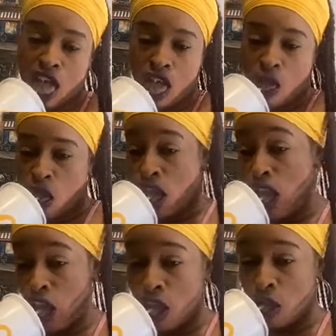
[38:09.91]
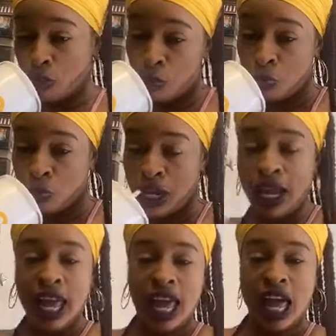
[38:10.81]
Huh?
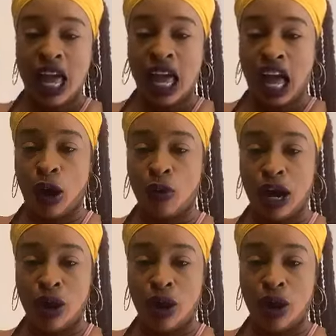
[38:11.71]
and